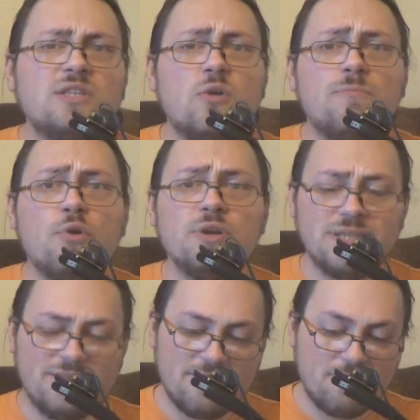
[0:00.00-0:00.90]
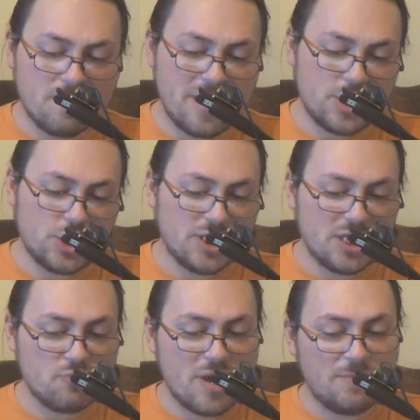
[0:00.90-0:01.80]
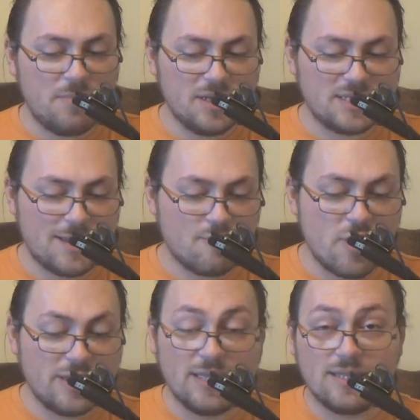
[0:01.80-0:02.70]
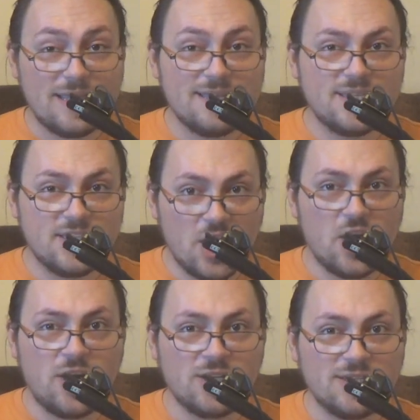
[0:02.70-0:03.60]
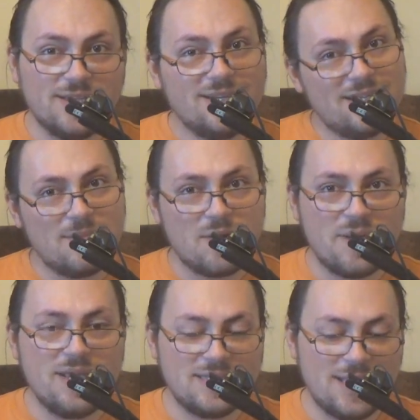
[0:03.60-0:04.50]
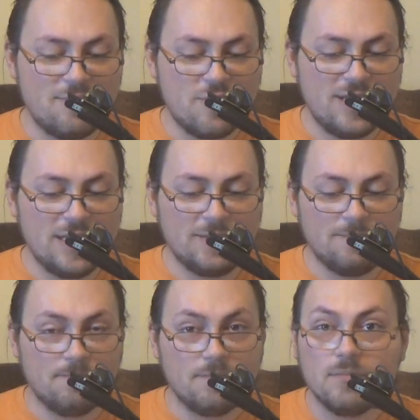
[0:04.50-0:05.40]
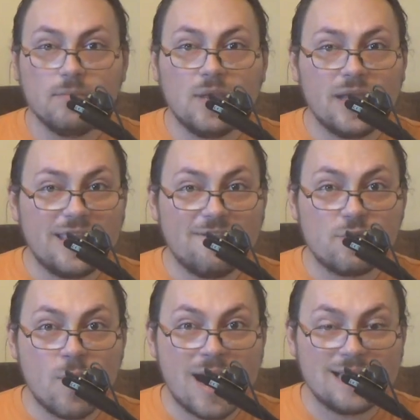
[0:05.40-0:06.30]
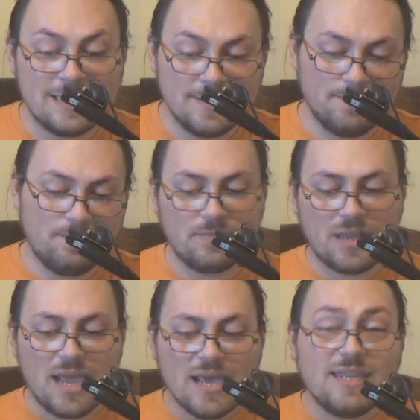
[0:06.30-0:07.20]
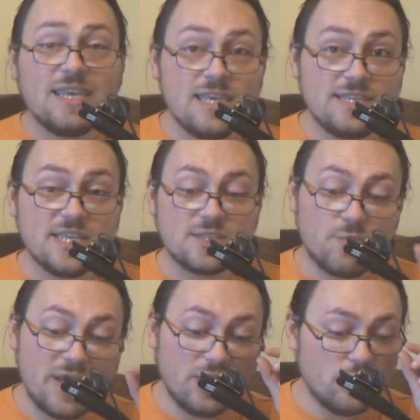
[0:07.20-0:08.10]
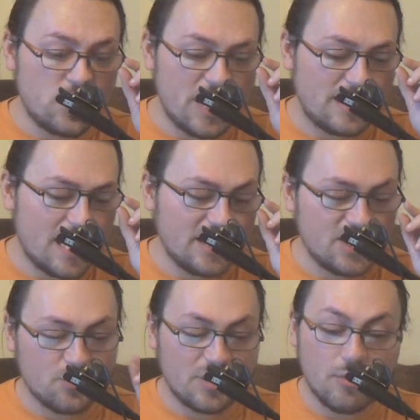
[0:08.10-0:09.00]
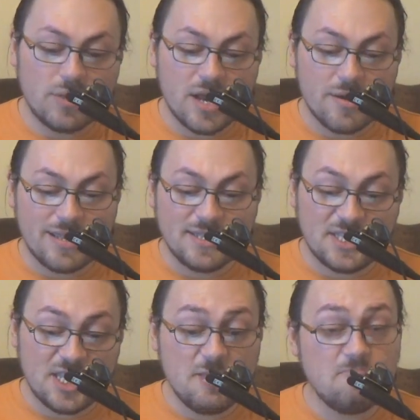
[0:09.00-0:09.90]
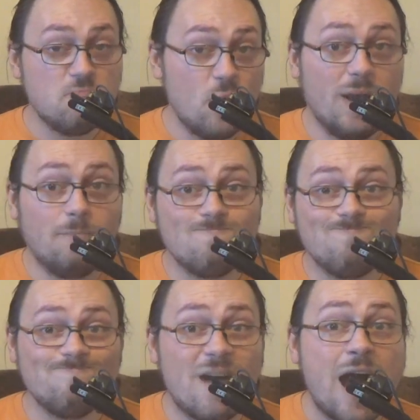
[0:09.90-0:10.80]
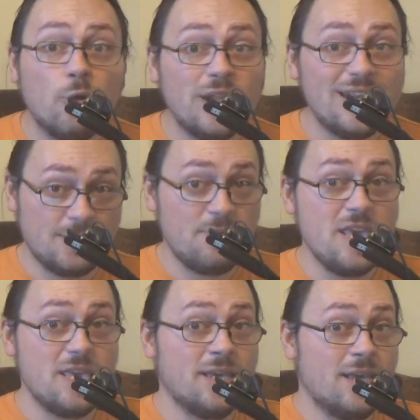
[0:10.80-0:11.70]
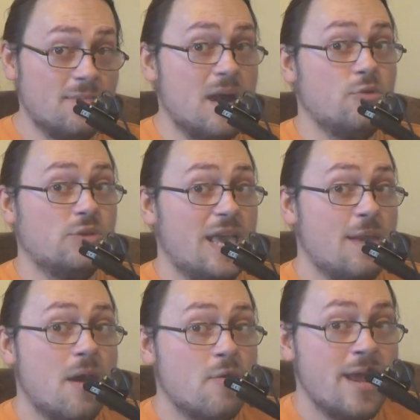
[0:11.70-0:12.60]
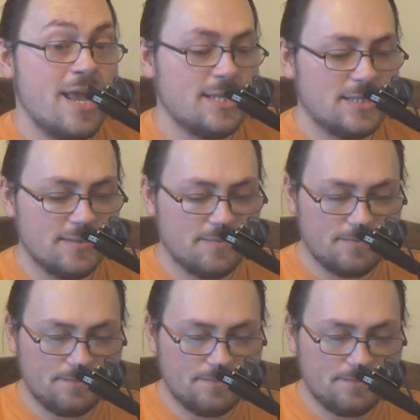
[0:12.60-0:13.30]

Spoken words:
Also, point of information, the Red Pill subreddit is not an MRA subreddit. It never was. The easiest way to check that is to go there and see, well, how they speak about MRAs.